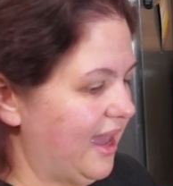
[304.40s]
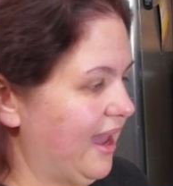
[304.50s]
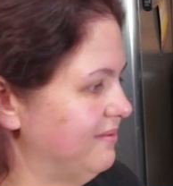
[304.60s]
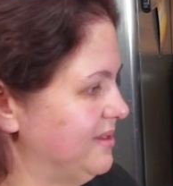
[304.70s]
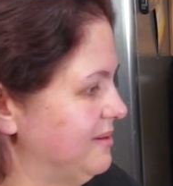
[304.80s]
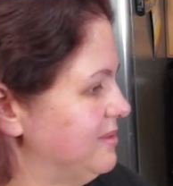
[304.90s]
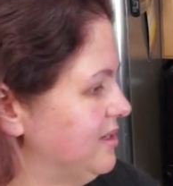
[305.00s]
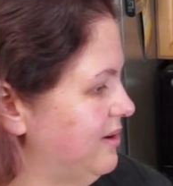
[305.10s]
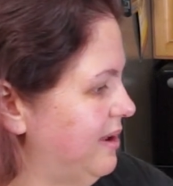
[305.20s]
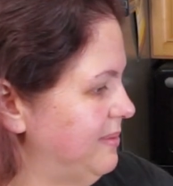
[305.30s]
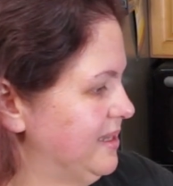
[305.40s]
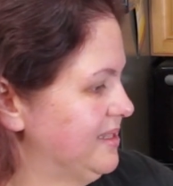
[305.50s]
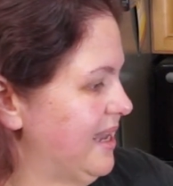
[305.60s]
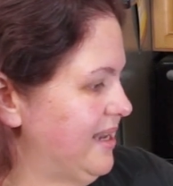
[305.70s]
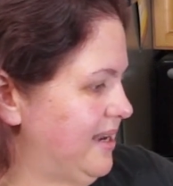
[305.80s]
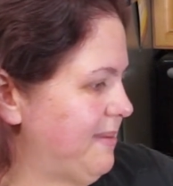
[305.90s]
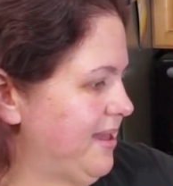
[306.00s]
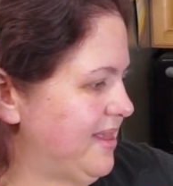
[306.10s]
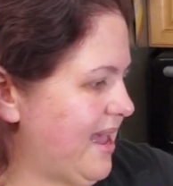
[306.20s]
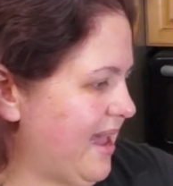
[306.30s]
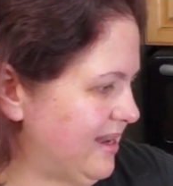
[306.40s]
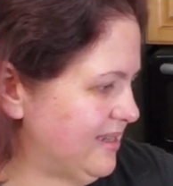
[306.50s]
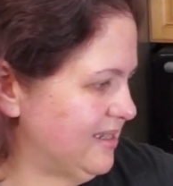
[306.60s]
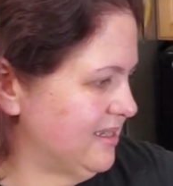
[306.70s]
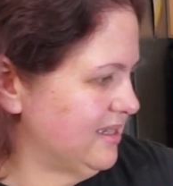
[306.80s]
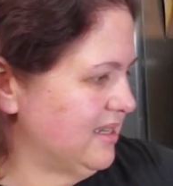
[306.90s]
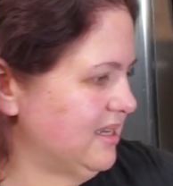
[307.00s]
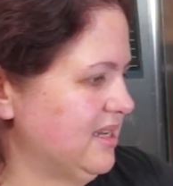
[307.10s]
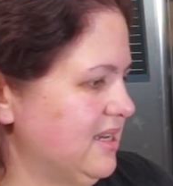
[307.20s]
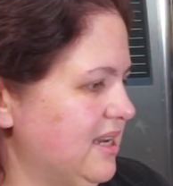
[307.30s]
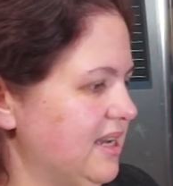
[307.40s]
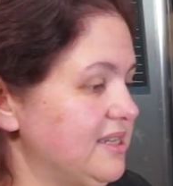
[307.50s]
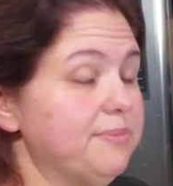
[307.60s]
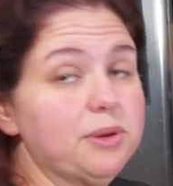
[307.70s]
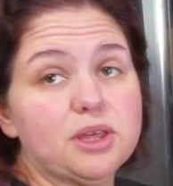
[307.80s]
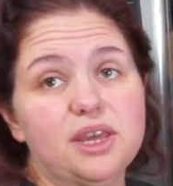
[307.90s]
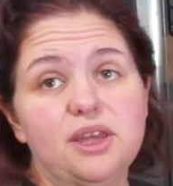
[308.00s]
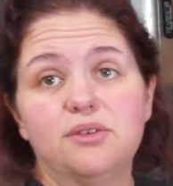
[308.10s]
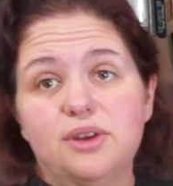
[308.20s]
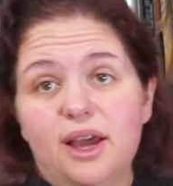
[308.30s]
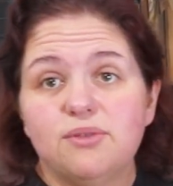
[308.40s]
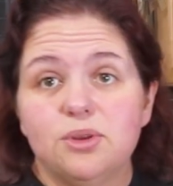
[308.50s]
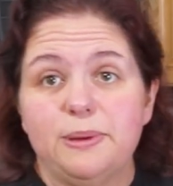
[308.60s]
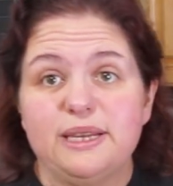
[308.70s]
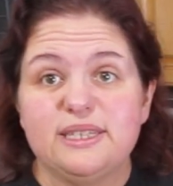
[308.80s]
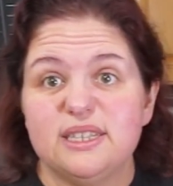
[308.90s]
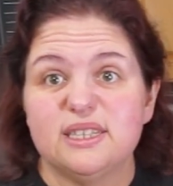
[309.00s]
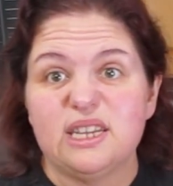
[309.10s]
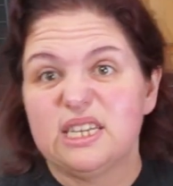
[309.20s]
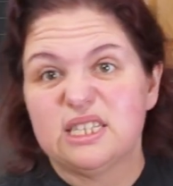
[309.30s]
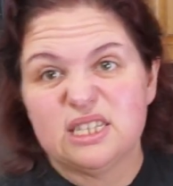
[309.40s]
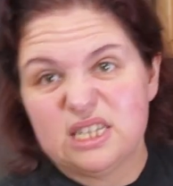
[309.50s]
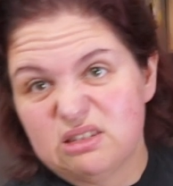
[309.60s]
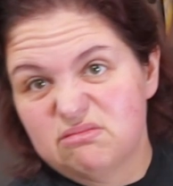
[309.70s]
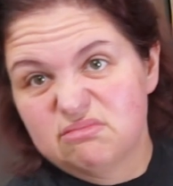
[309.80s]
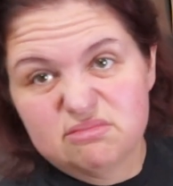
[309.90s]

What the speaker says: have some, so I'm excited about that. Typically, I don't have Old Bay seasoning, so